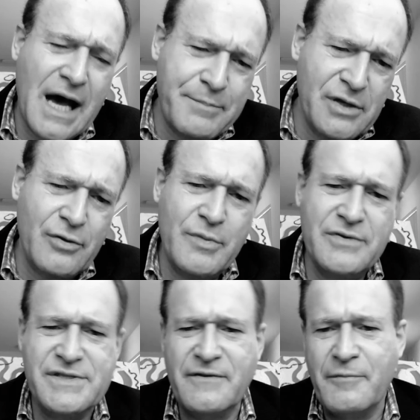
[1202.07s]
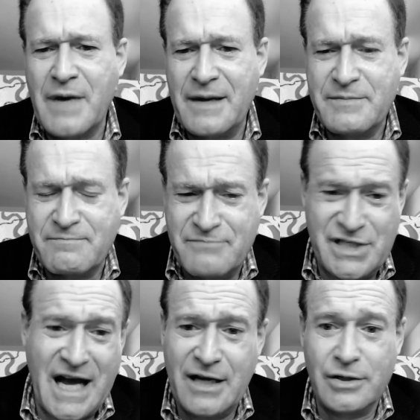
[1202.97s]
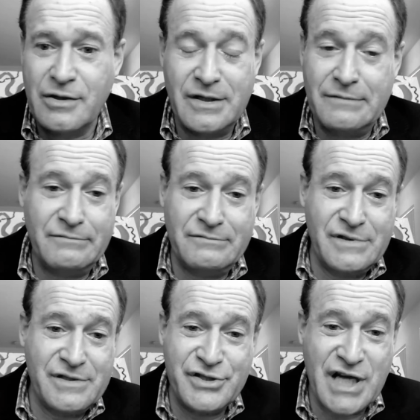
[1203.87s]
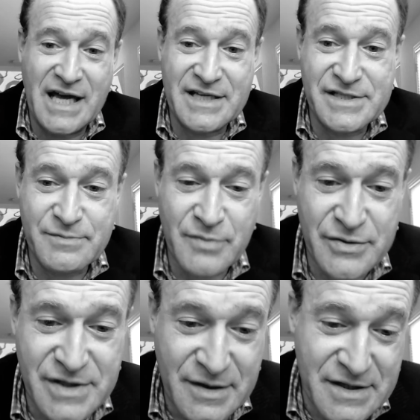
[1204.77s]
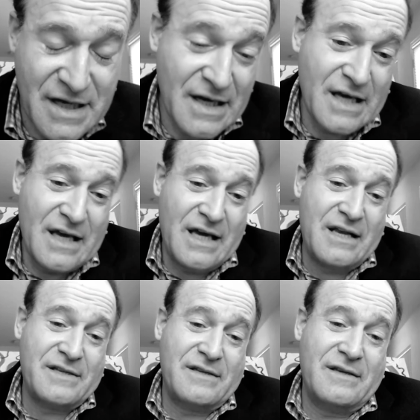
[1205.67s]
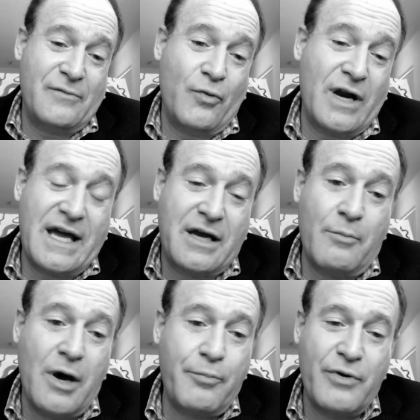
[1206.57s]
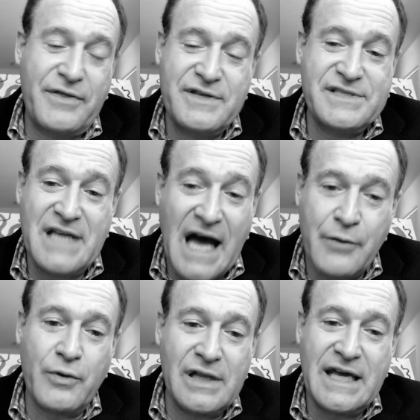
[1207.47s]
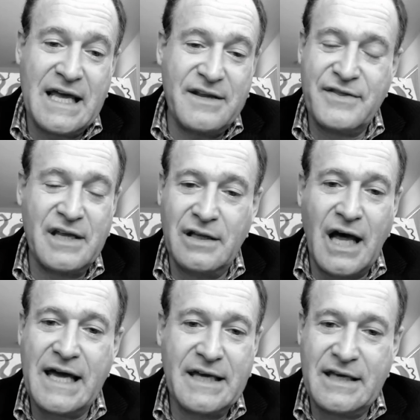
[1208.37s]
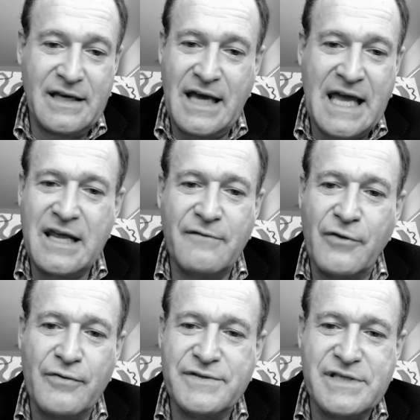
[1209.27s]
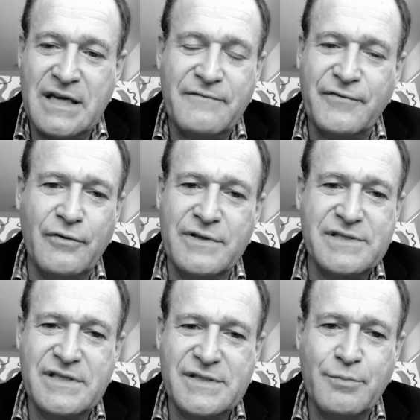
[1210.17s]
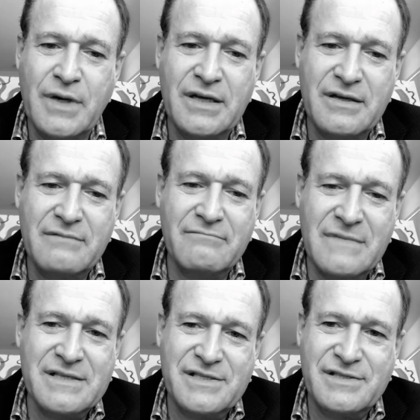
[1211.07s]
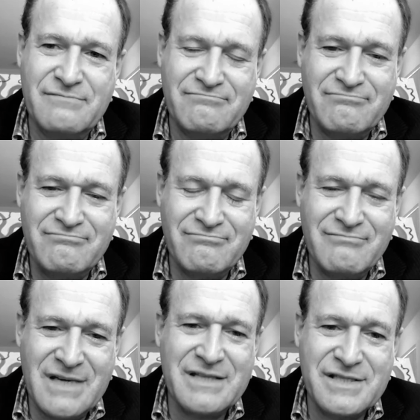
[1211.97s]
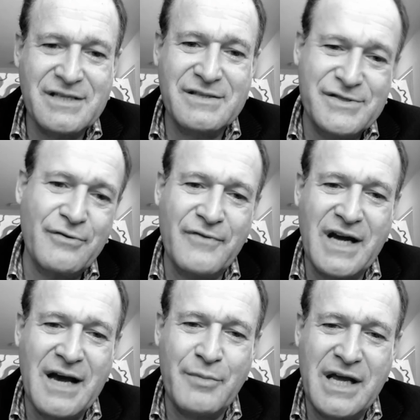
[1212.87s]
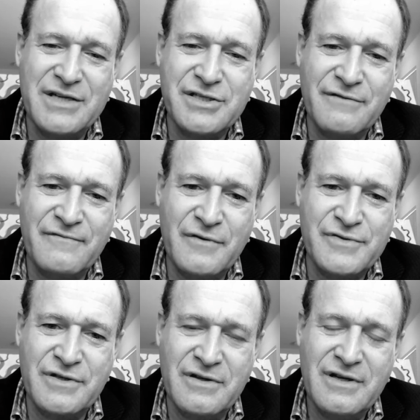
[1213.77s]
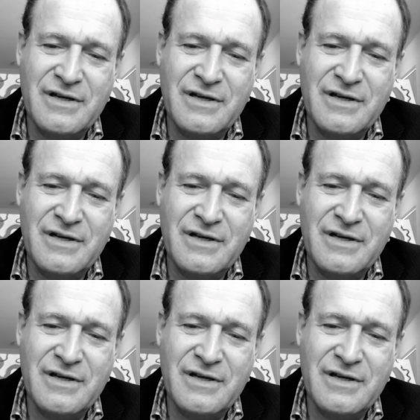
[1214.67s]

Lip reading: popular music of my childhood, jazz music, and what I come up with is not really anything like any of those influences, but it's a sort of a combination of fusion.